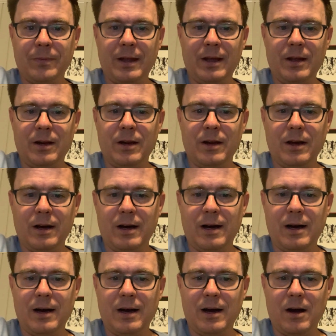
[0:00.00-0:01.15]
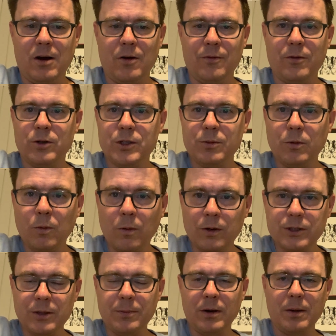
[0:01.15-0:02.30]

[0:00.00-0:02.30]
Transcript: in uh, our virtual worship